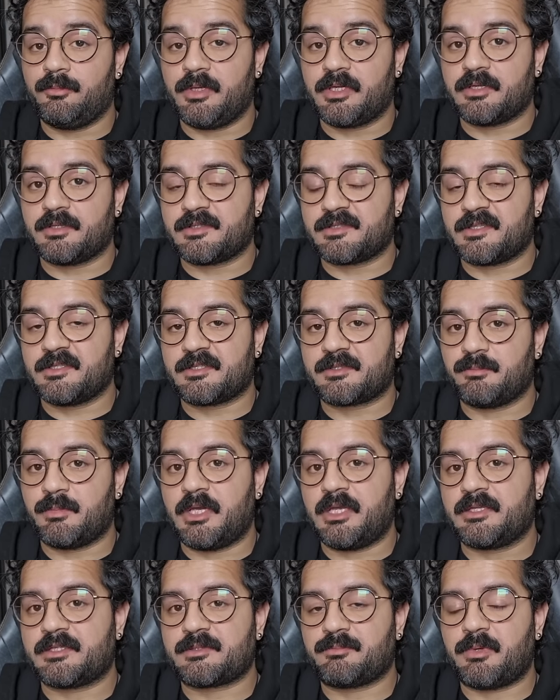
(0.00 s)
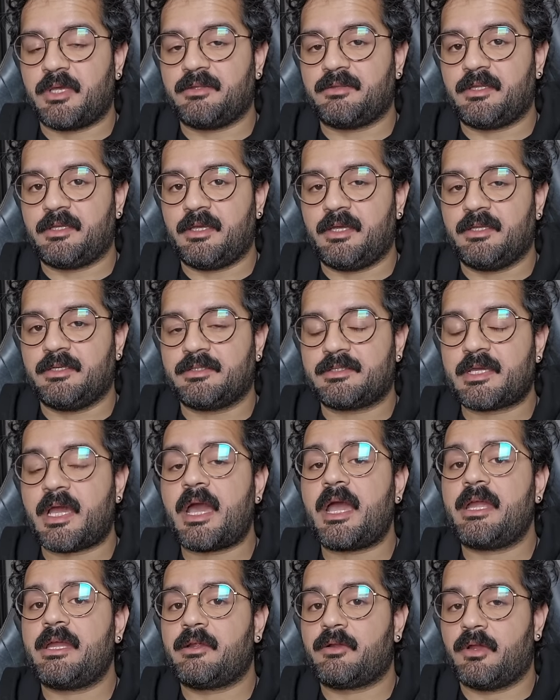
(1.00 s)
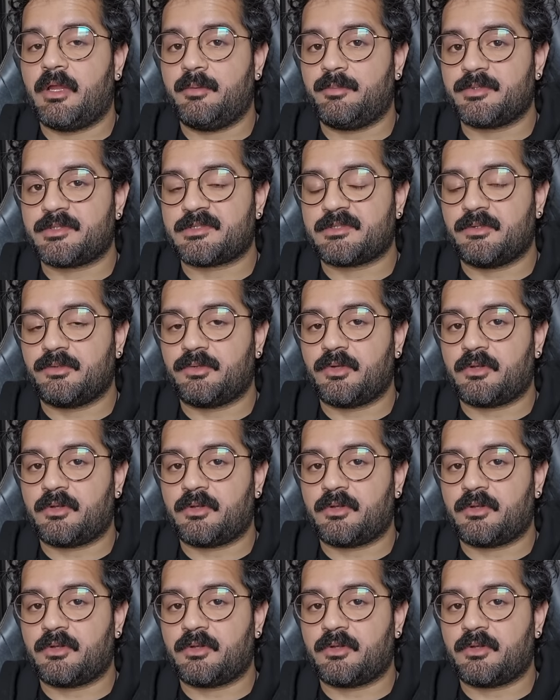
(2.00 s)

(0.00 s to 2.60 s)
because this man spent the entire episode